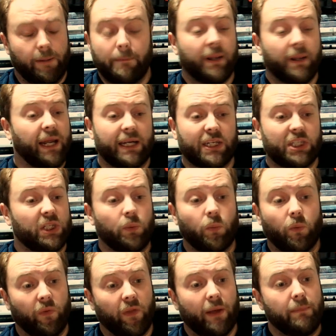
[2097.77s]
but actually
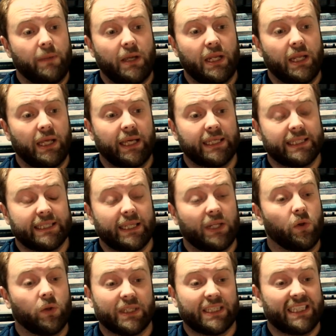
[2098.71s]
what they're meaning is
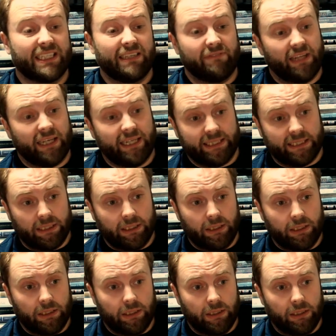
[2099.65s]
not civilizing,
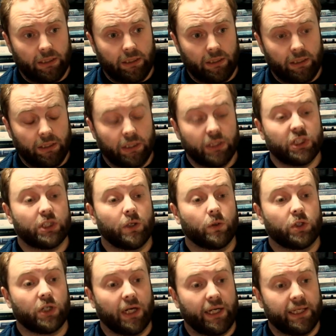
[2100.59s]

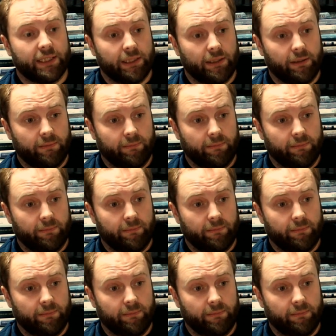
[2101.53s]
socializing.